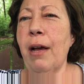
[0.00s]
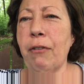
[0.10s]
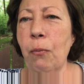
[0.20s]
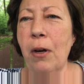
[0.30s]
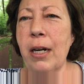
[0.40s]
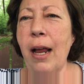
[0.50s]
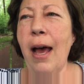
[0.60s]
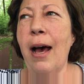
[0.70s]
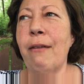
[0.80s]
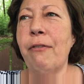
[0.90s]
never wanted to
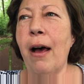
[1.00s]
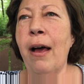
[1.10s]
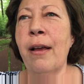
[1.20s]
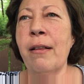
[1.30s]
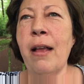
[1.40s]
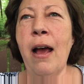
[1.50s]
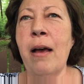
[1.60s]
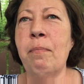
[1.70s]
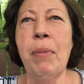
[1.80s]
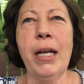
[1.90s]
have a
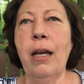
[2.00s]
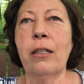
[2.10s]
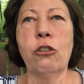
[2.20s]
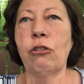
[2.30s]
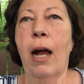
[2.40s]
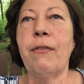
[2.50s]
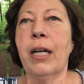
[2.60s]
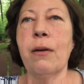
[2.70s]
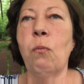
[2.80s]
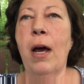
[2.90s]
big
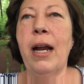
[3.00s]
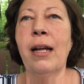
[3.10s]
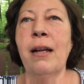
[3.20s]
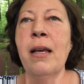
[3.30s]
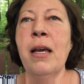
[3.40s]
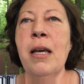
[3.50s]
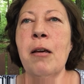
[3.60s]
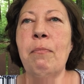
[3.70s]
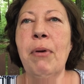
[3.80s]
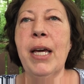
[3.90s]
extravagant wedding
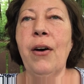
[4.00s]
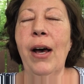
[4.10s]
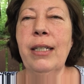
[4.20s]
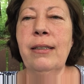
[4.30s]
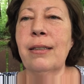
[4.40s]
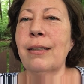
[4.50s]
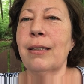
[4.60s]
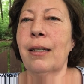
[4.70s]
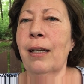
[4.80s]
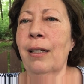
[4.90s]
because
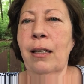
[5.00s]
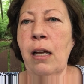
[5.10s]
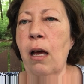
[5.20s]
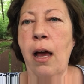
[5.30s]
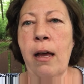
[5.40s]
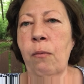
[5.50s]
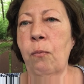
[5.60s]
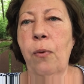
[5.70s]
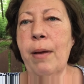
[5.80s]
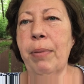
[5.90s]

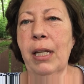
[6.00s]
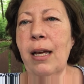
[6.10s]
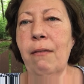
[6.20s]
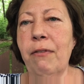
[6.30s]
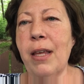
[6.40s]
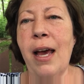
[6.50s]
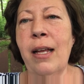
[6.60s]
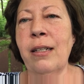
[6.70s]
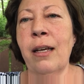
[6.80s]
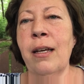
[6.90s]
we believe
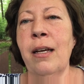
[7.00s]
that